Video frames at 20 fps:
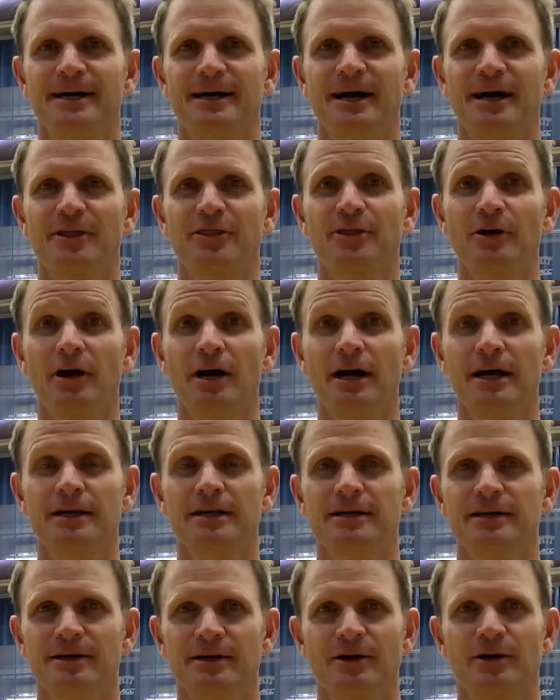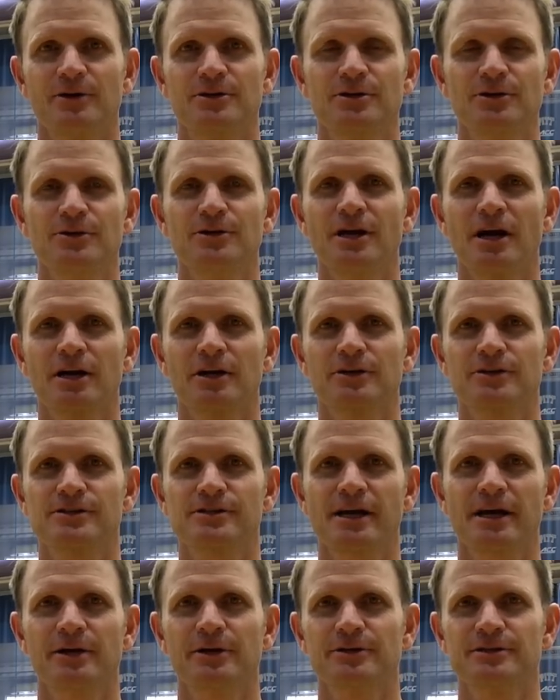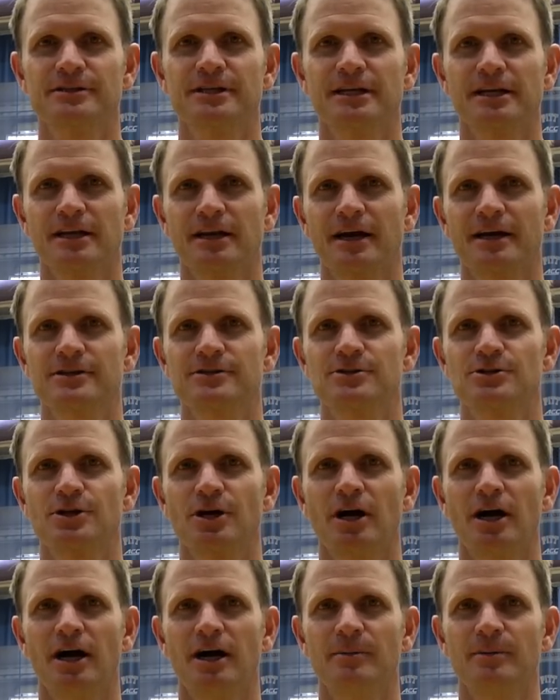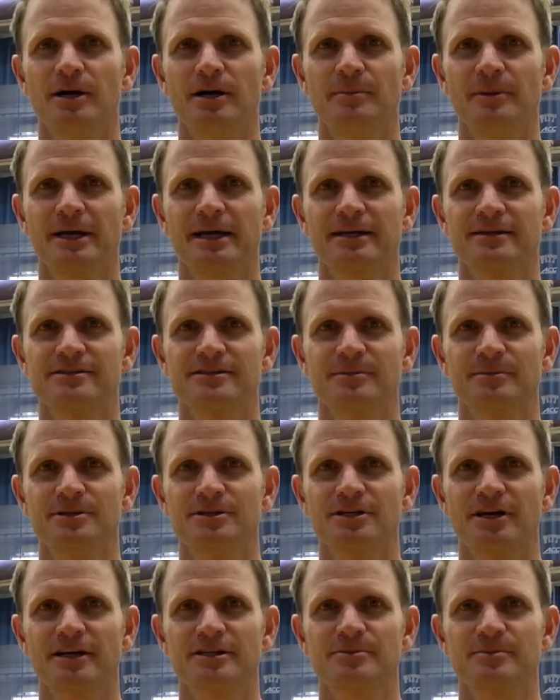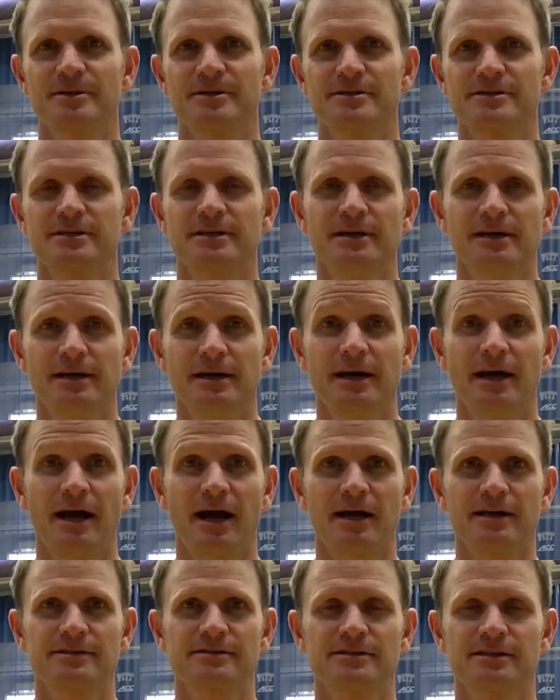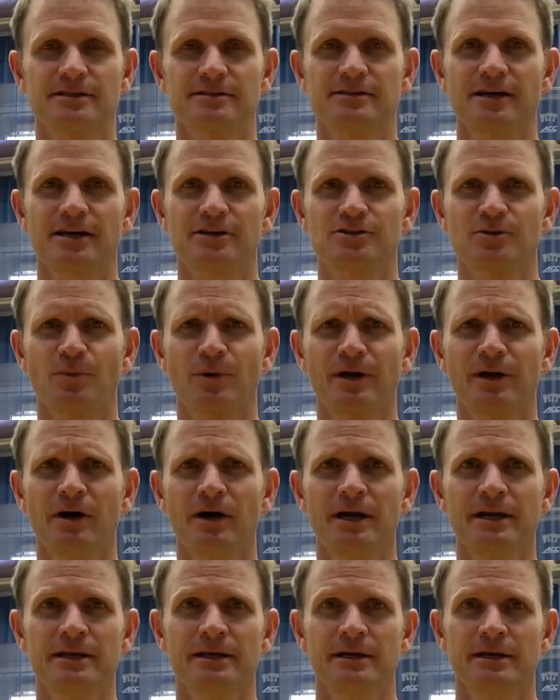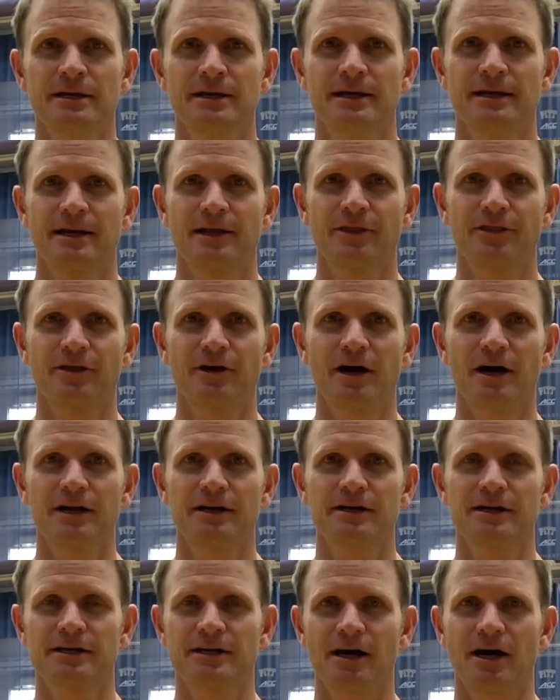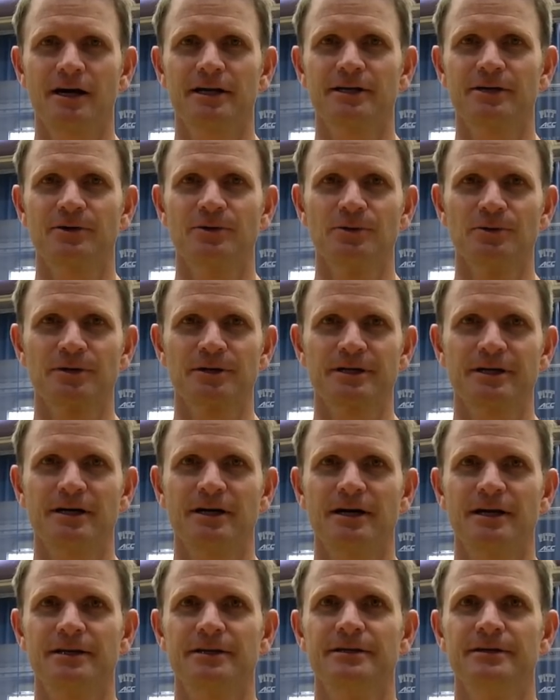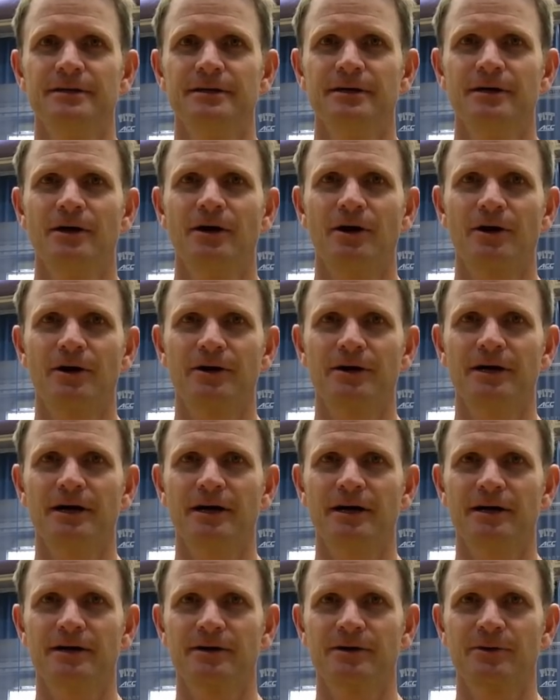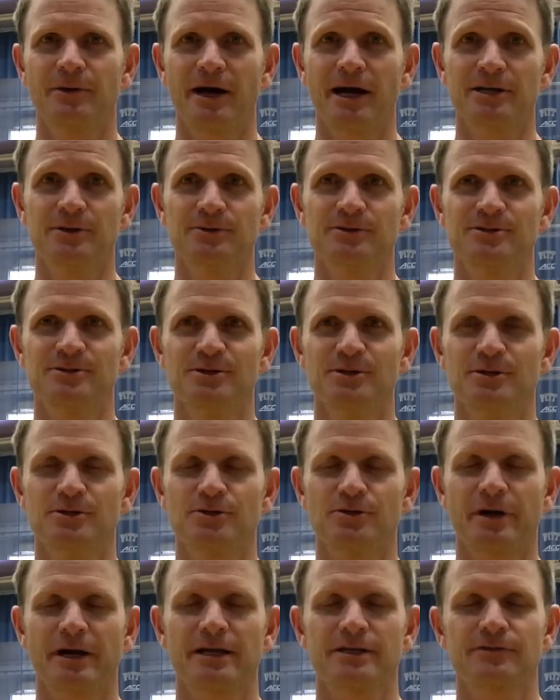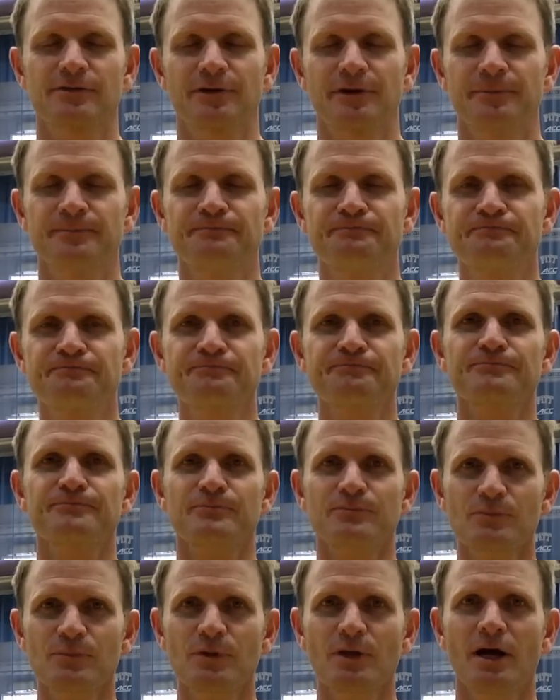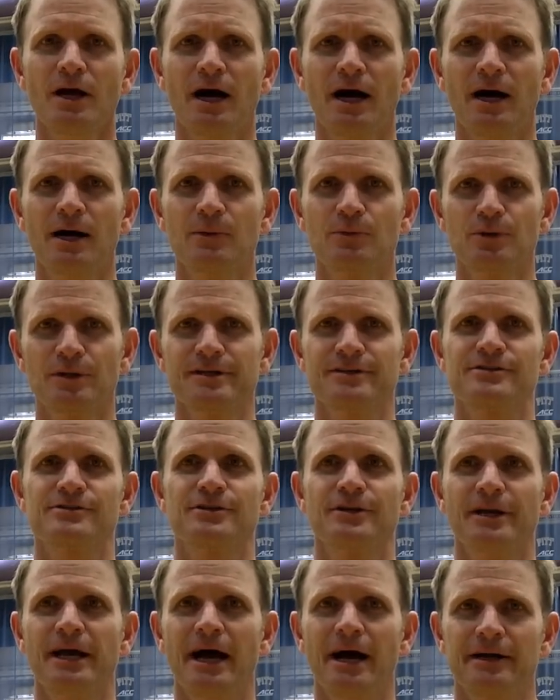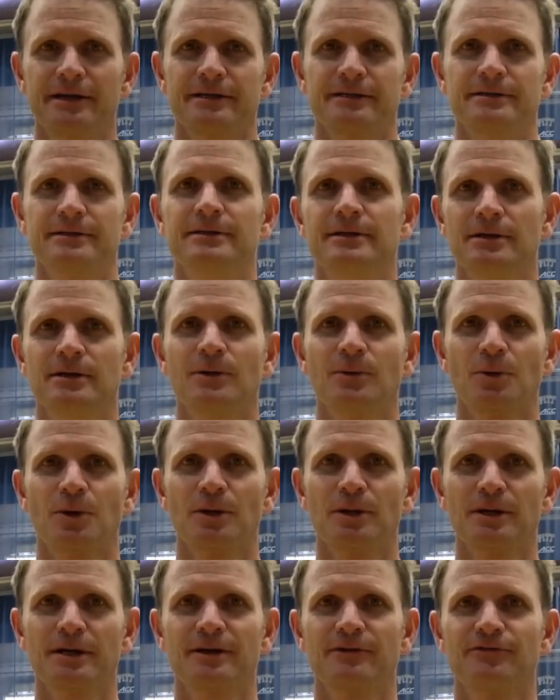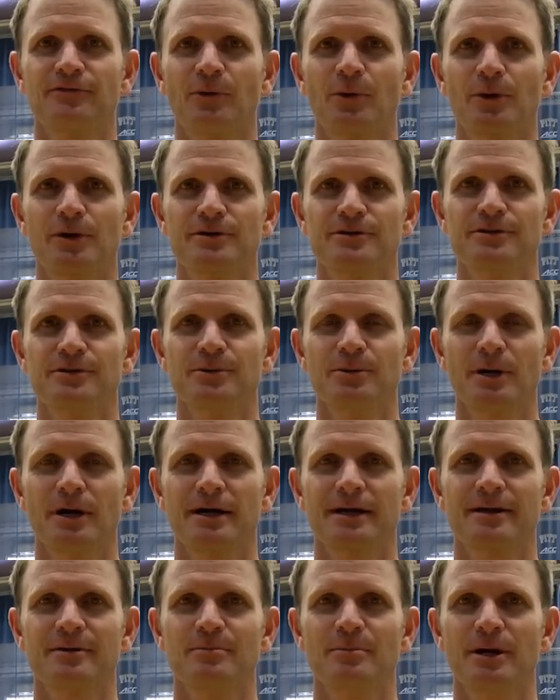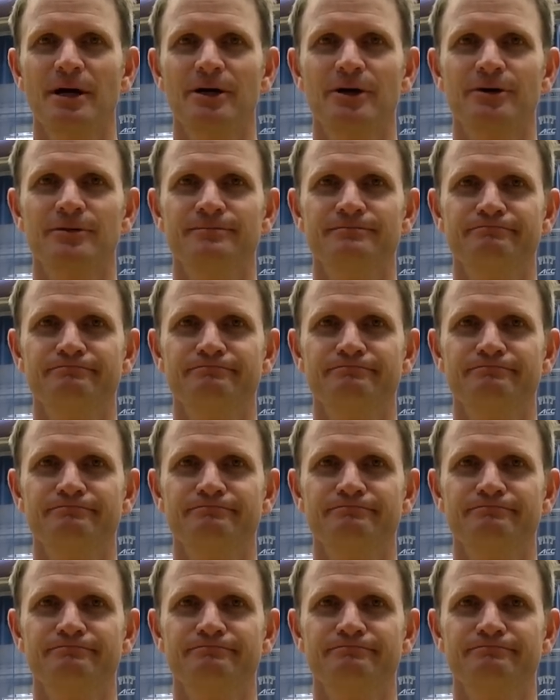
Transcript: I thought our two younger setters did a nice job making some adjustments as the session went on. I thought Kadi Kulerkan, our graduate student transfer, really stood out, and we're looking forward to getting better.